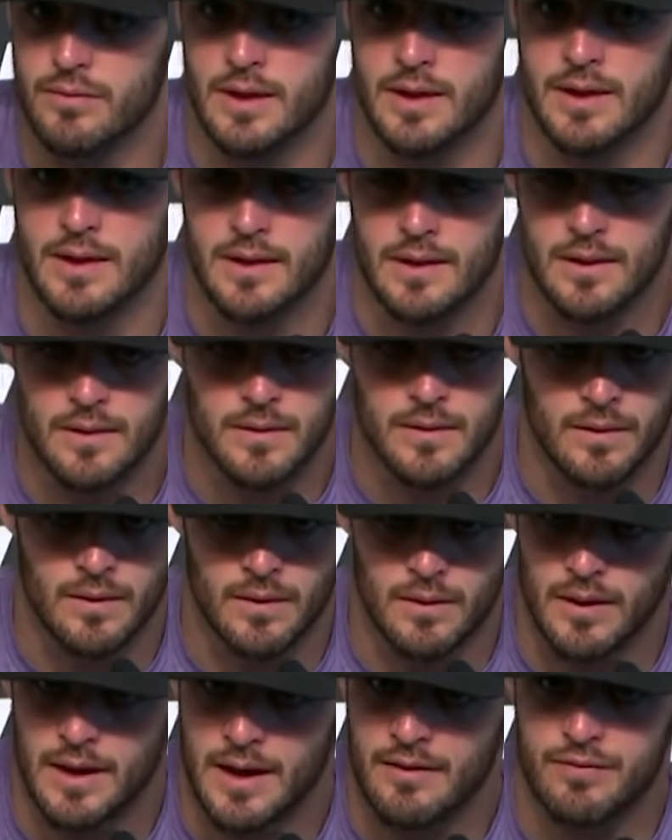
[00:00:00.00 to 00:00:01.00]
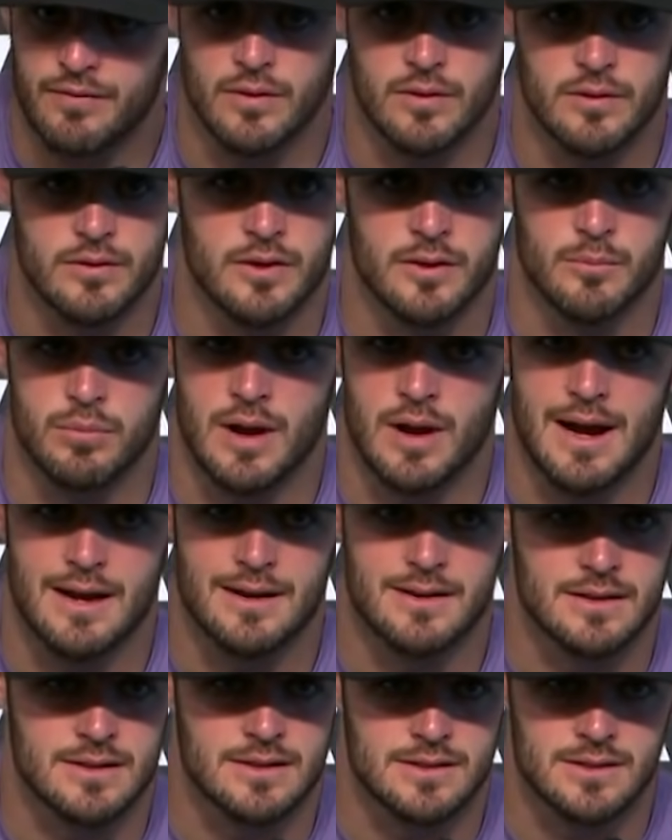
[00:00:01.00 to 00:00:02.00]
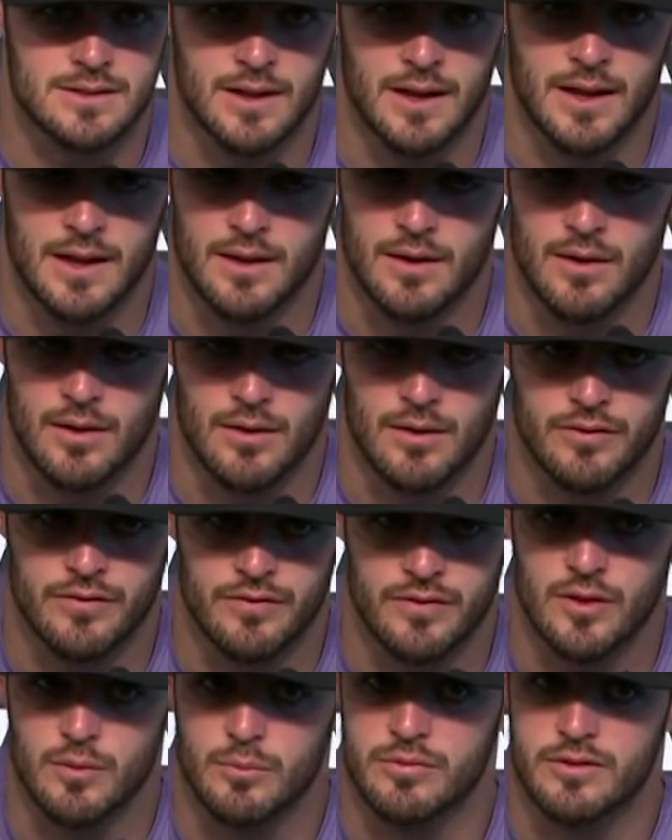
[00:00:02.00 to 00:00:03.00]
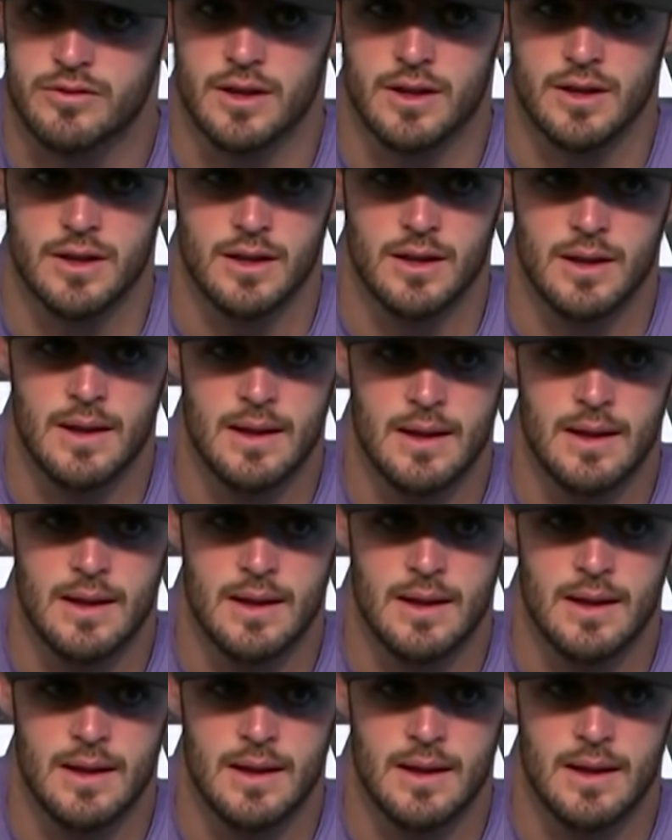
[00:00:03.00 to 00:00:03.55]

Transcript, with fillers: in our effort and practice and our film study